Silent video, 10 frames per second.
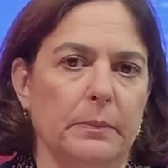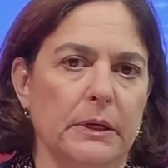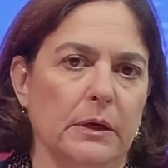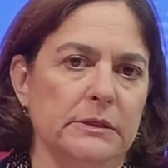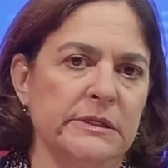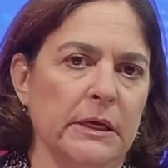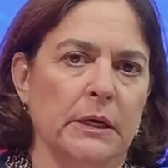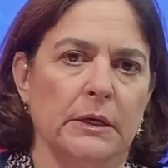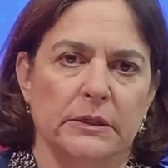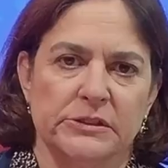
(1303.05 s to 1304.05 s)
Because
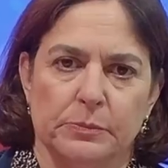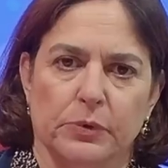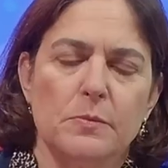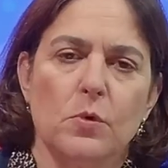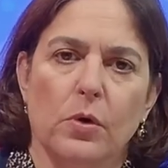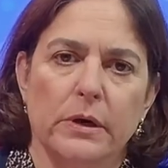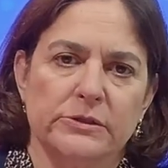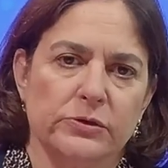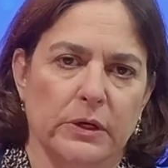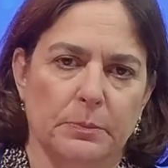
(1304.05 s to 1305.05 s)
the Supreme Court
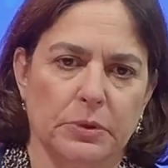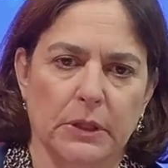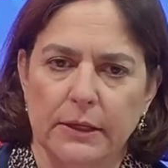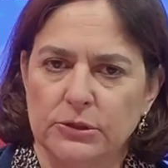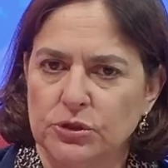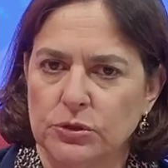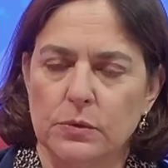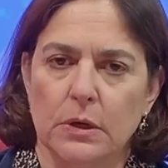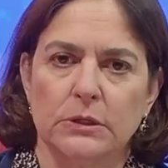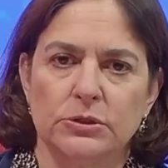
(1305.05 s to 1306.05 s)
has already pledged
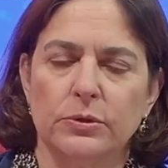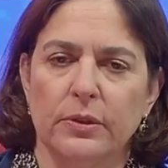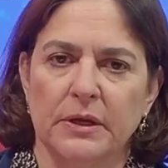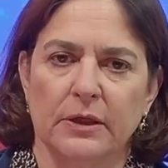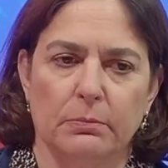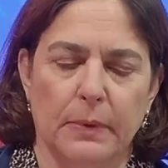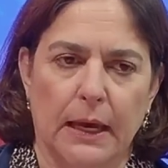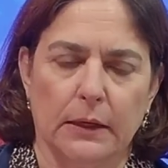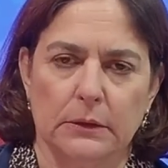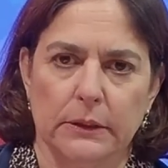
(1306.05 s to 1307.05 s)
to a to-the-death
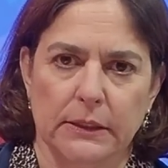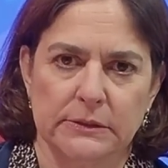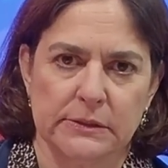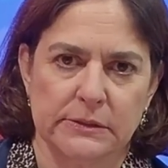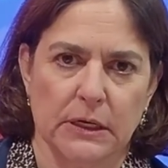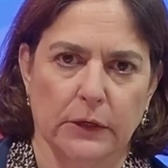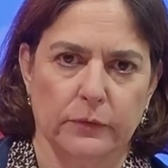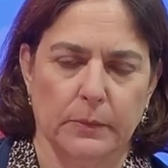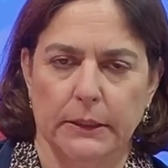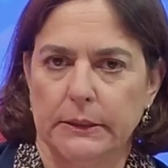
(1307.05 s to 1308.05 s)
battle against this
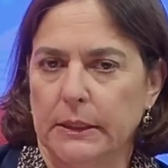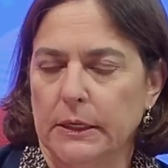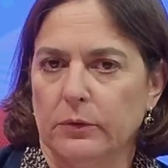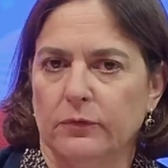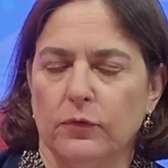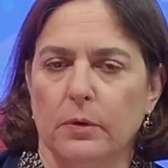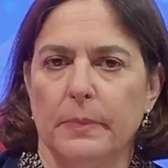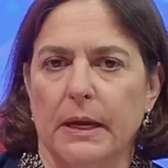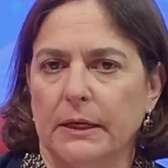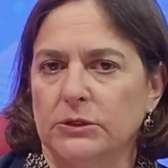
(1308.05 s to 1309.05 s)
government and any reform
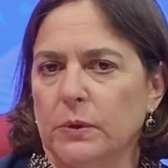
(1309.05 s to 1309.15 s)
package.